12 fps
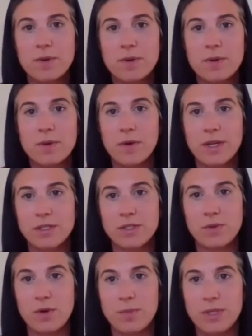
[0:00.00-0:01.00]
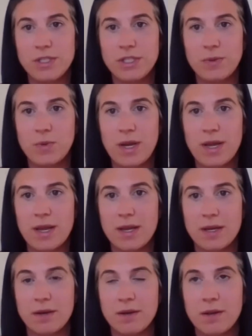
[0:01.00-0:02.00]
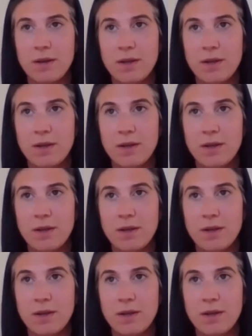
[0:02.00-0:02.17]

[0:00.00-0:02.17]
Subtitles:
from going to OBGYN and